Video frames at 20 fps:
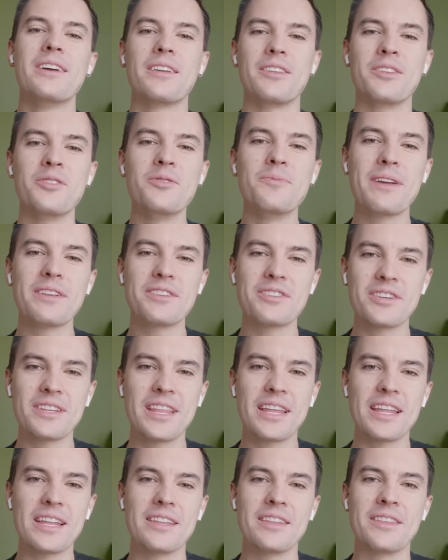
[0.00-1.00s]
you mentioned
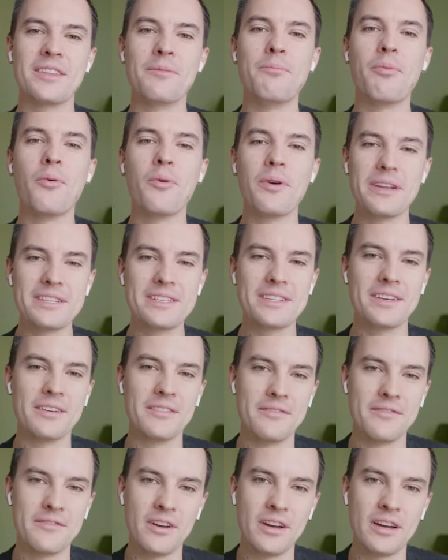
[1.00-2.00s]
that the point
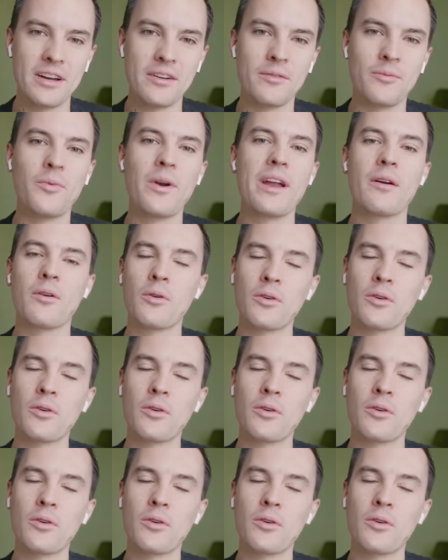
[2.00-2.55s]
of Ram,